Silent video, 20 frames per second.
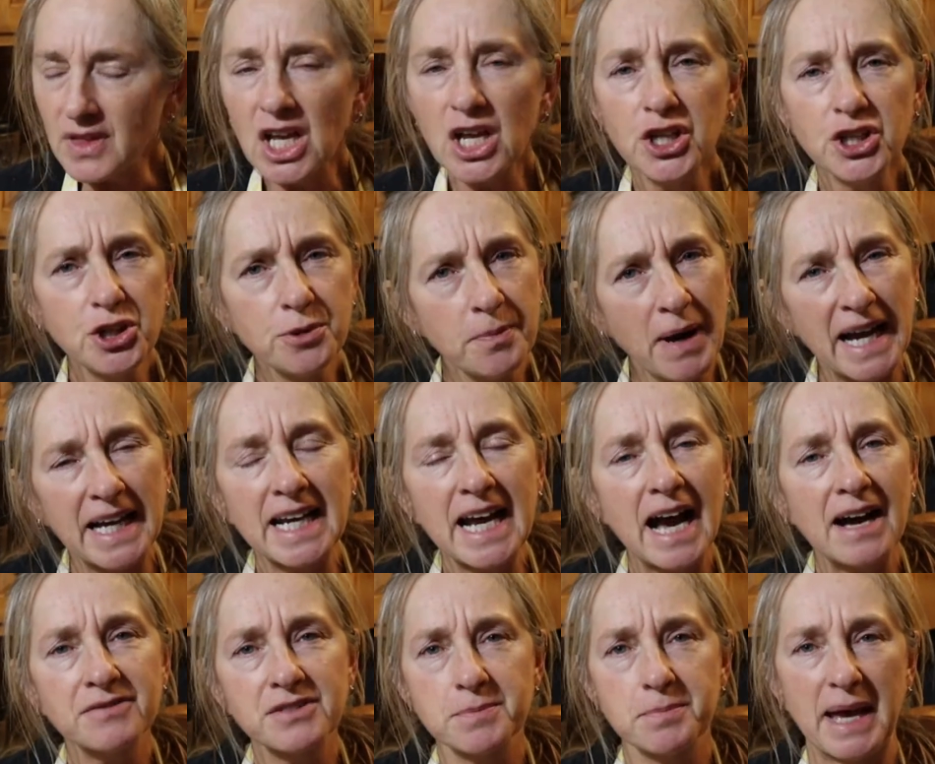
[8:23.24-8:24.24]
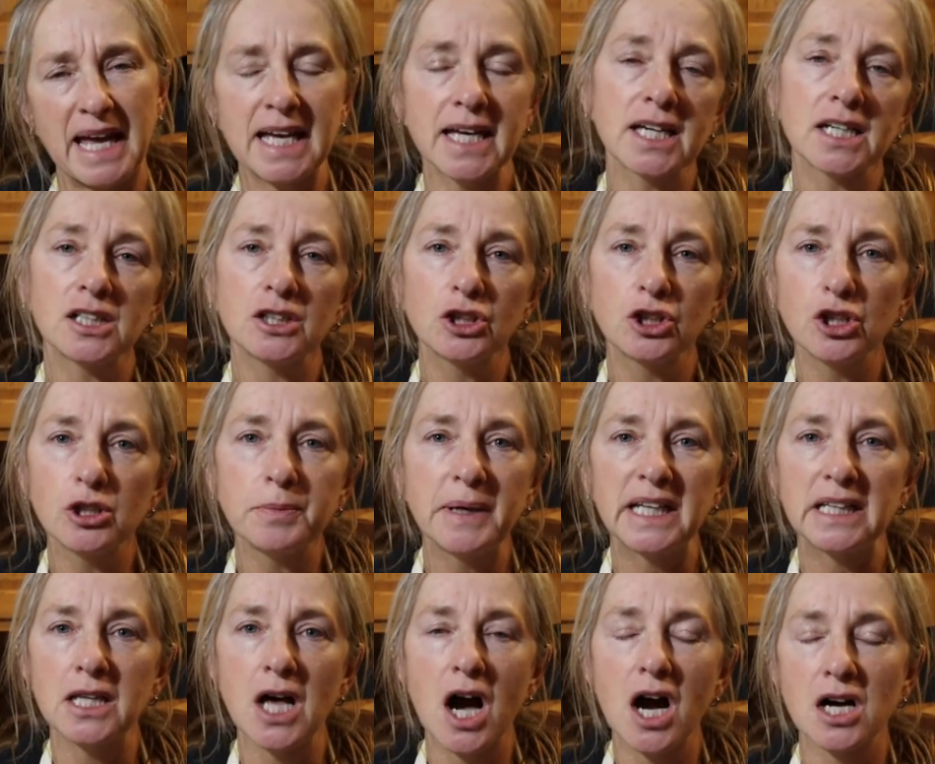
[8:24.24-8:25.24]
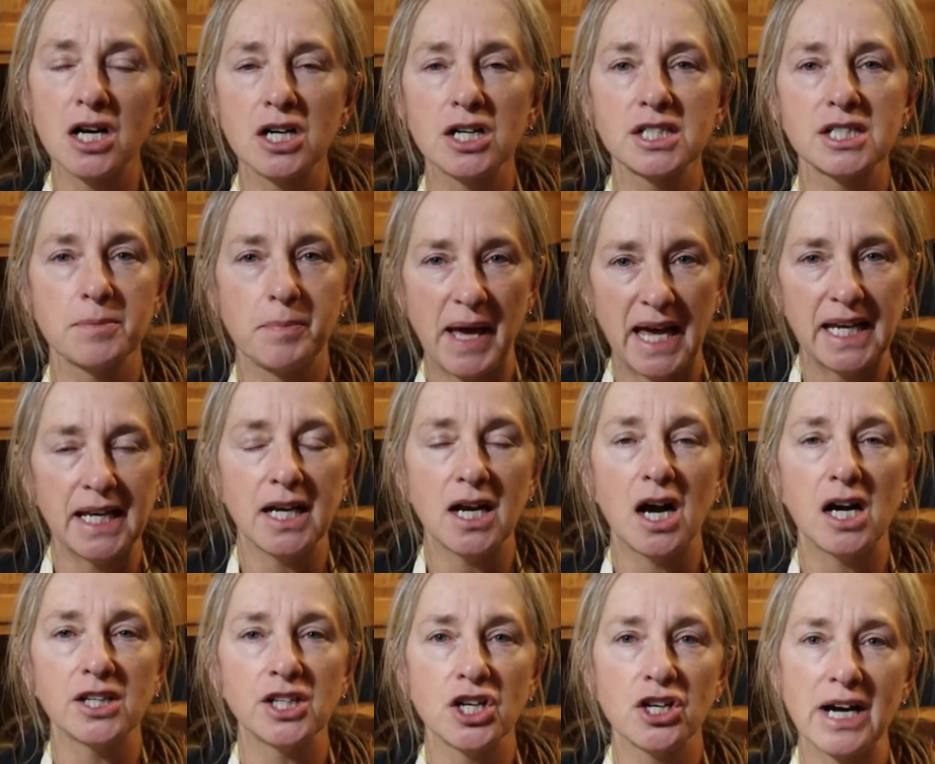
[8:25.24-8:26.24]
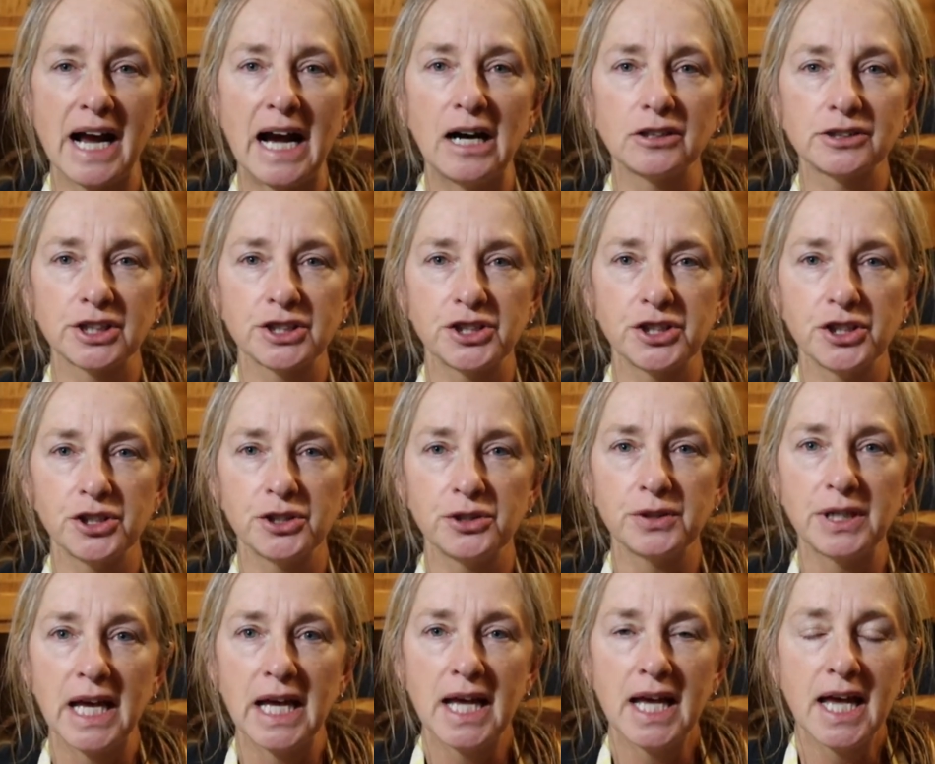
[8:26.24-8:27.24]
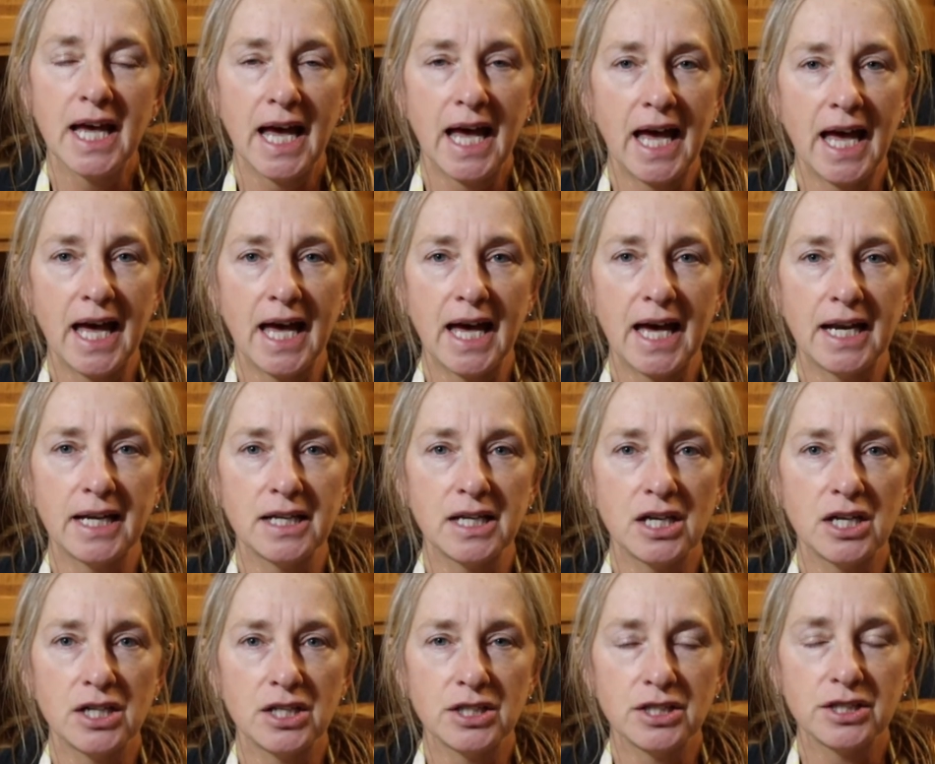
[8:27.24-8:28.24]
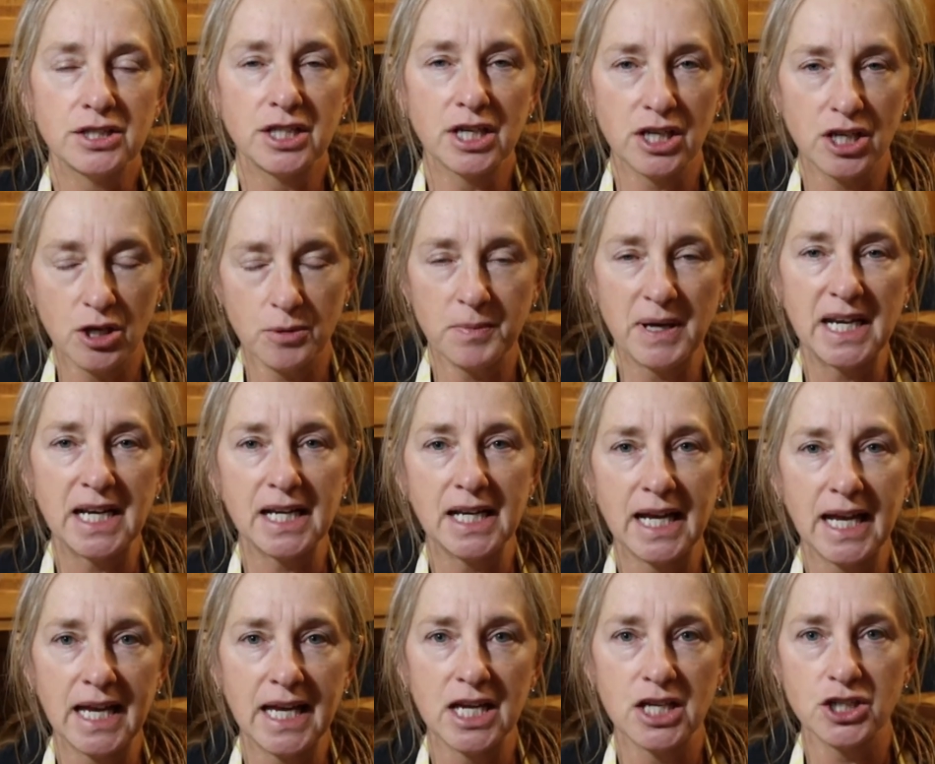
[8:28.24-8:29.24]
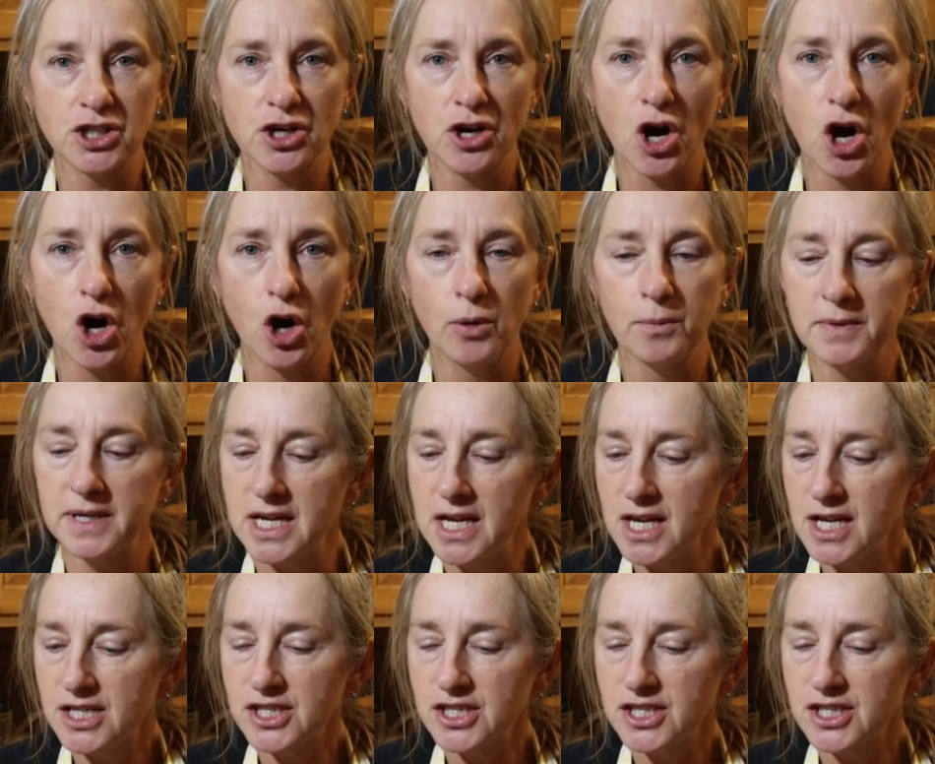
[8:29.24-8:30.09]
you might have to bake it a little bit longer depending on your altitude and the humidity in your home.